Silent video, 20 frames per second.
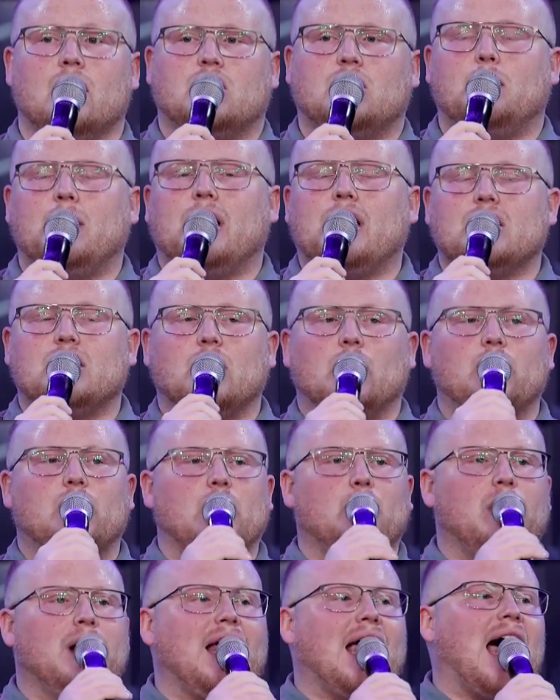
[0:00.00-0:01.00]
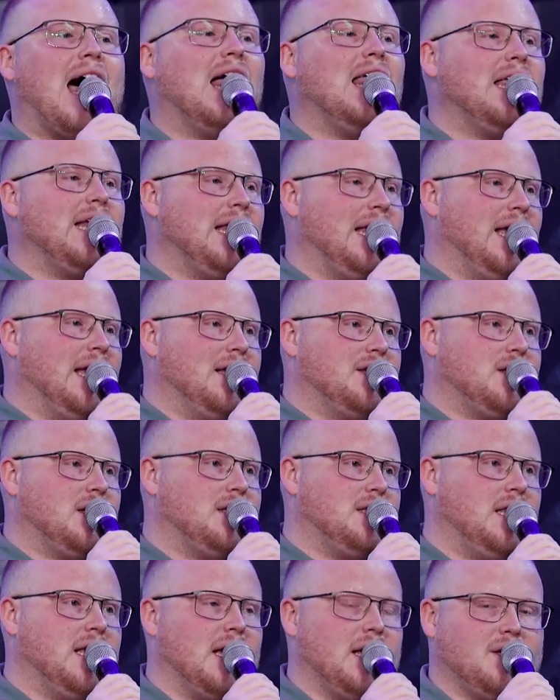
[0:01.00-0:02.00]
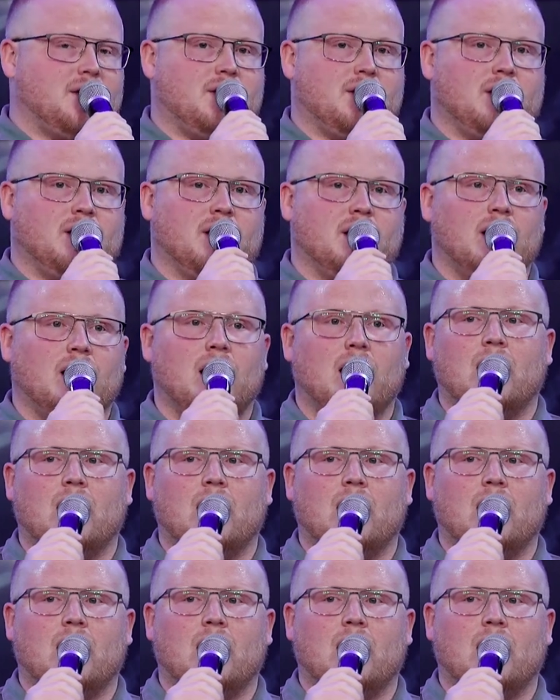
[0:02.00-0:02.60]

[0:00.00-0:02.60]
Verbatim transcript: See, because the, the reality is, is this.